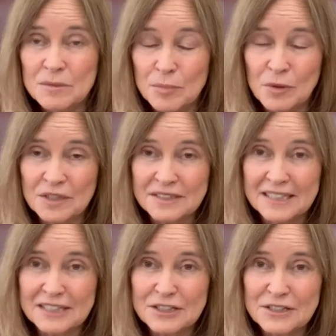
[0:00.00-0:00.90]
important
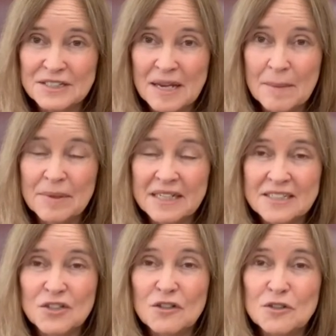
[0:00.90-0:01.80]
elections
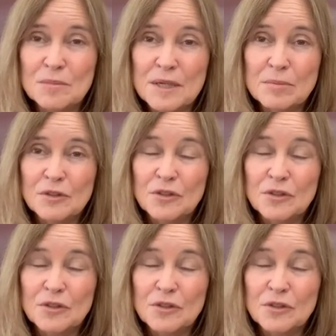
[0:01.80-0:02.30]
because those are people